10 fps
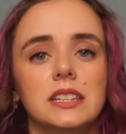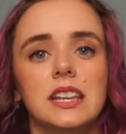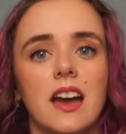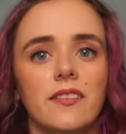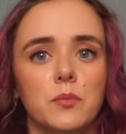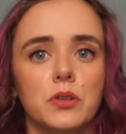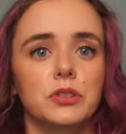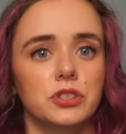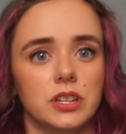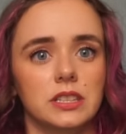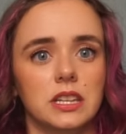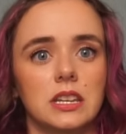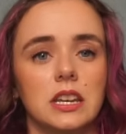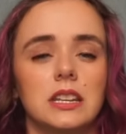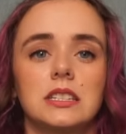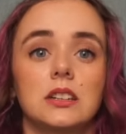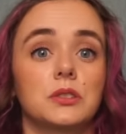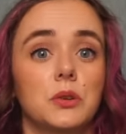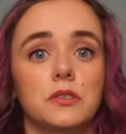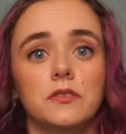his half-brother, Justin, in
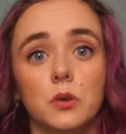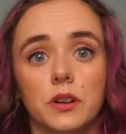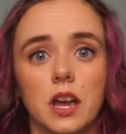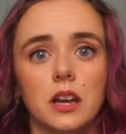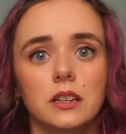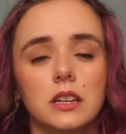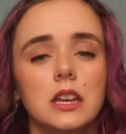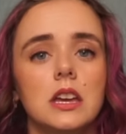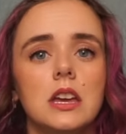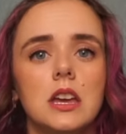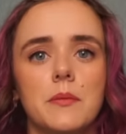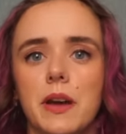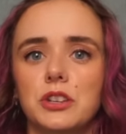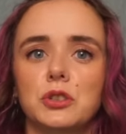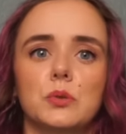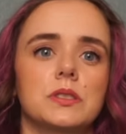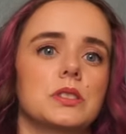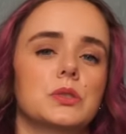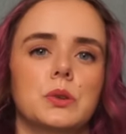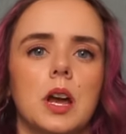Deltona, Florida. Patrick was
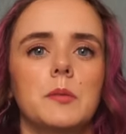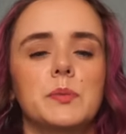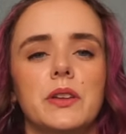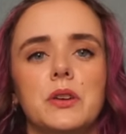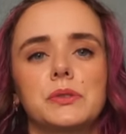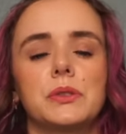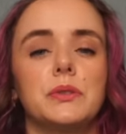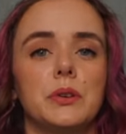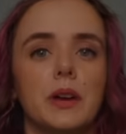described by those who knew